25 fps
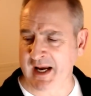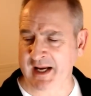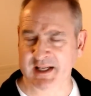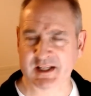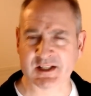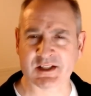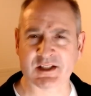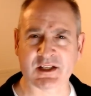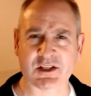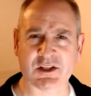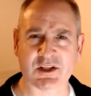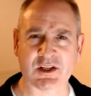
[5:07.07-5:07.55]

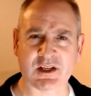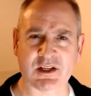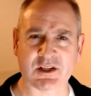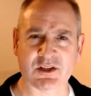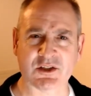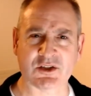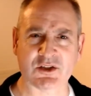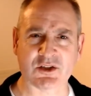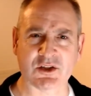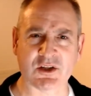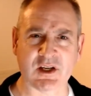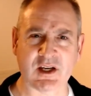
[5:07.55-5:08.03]
It's
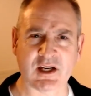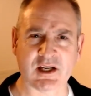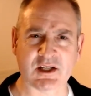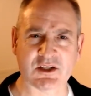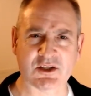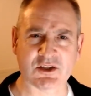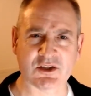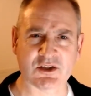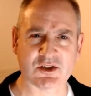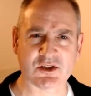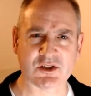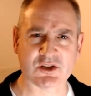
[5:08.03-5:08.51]
you
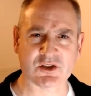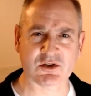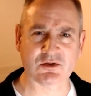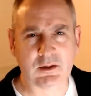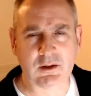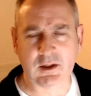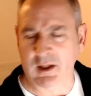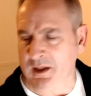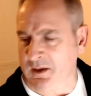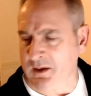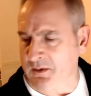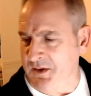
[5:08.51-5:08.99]

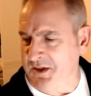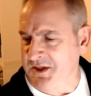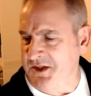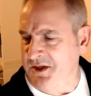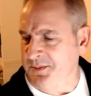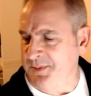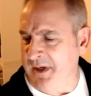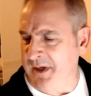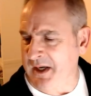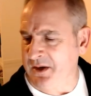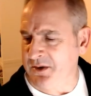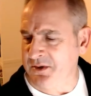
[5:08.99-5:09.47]
know, I
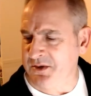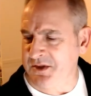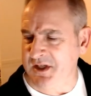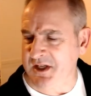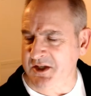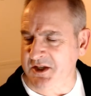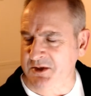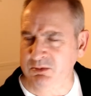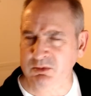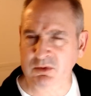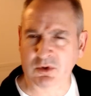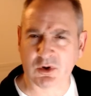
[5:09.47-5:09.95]
suppose
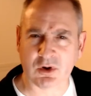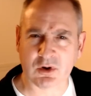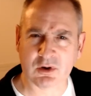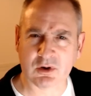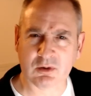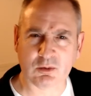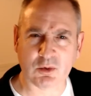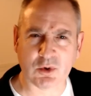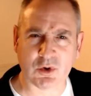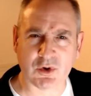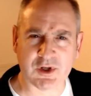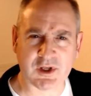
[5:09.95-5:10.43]
it's
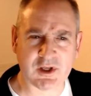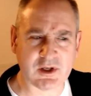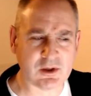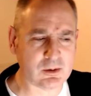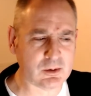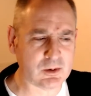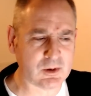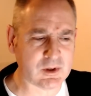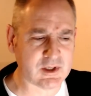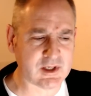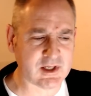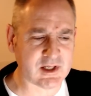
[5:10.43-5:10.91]
what you
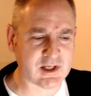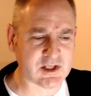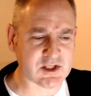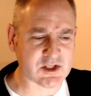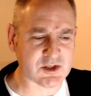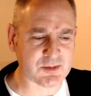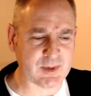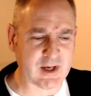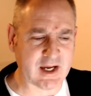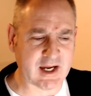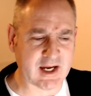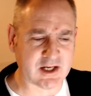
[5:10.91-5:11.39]
would
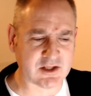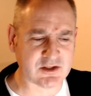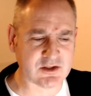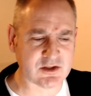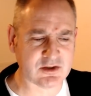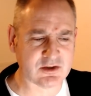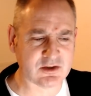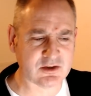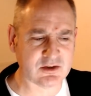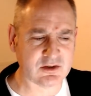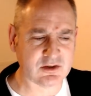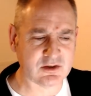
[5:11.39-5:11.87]
expect.